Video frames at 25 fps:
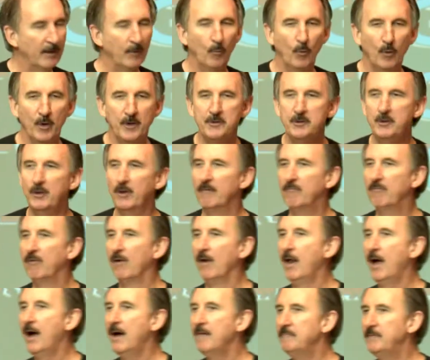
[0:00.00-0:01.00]
Wouldn't you have
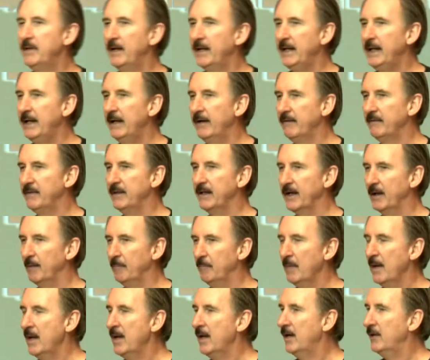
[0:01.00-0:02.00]
loved to hear them
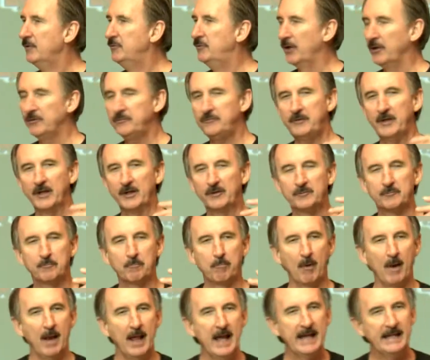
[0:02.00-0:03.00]
just
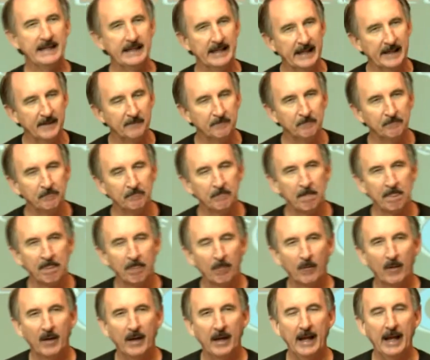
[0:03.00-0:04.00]
explain it
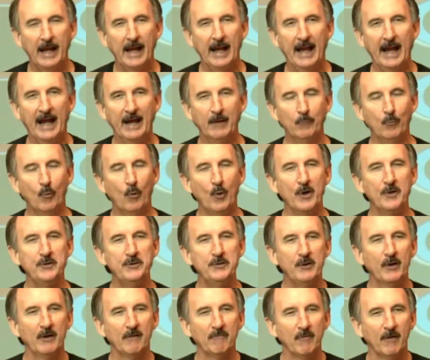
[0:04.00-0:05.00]
and
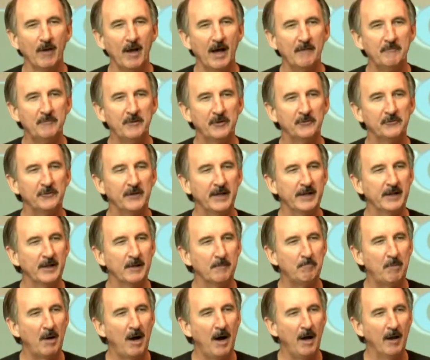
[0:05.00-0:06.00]
wouldn't you have loved to seen
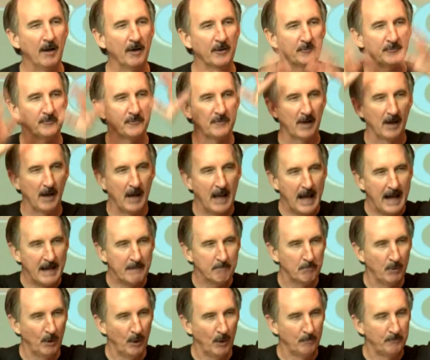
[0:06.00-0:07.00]
Apollos, the
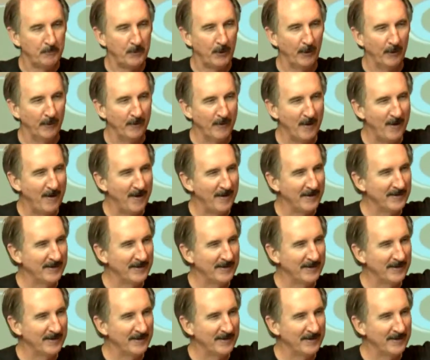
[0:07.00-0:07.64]
light bulb turn on